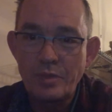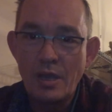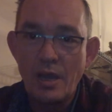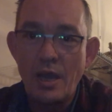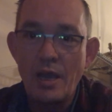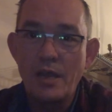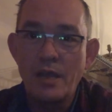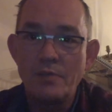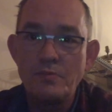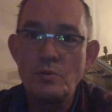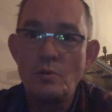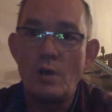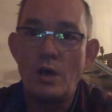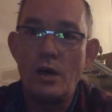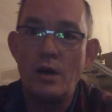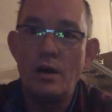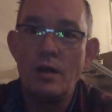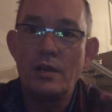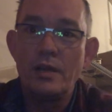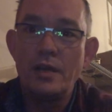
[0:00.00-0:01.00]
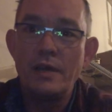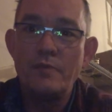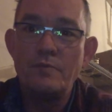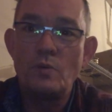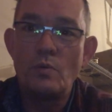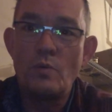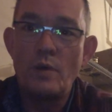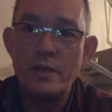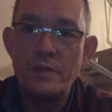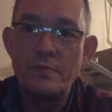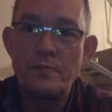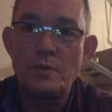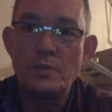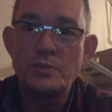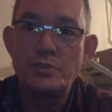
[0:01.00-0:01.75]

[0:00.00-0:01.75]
I love you all. Have a wonderful